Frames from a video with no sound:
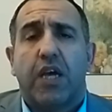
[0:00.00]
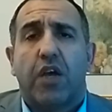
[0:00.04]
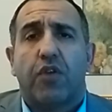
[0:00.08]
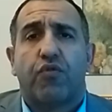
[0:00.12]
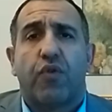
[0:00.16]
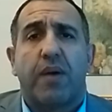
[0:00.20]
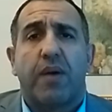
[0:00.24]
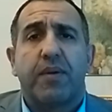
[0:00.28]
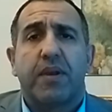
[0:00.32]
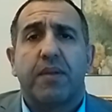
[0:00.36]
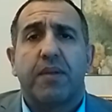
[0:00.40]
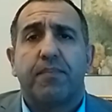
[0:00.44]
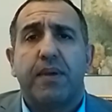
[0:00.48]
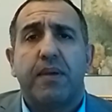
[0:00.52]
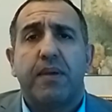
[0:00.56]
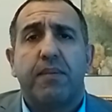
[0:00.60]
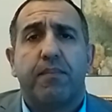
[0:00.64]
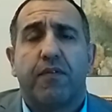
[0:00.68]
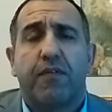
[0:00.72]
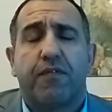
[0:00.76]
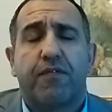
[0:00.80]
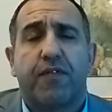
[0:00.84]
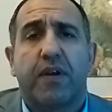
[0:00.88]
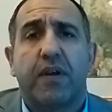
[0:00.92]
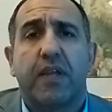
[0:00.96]
So I'm going to
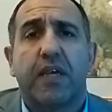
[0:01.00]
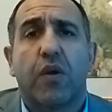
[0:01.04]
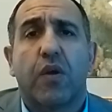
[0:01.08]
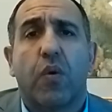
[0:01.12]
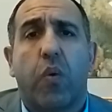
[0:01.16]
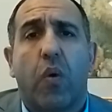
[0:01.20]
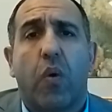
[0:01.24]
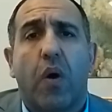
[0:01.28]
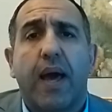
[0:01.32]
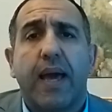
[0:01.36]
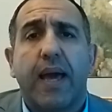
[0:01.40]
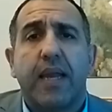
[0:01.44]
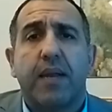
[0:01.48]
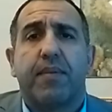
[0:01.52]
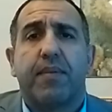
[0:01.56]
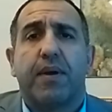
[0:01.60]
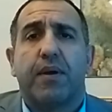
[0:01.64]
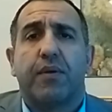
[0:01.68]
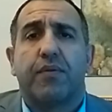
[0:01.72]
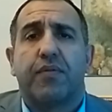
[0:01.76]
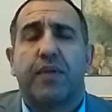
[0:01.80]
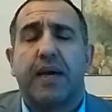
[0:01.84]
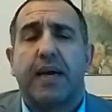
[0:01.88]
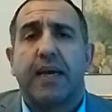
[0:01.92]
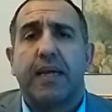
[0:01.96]
be fairly quiet
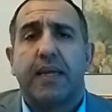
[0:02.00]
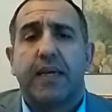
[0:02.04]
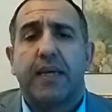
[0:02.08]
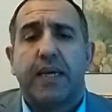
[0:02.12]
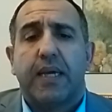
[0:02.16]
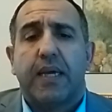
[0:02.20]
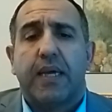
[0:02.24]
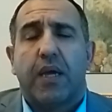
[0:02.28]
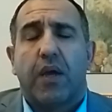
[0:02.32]
about that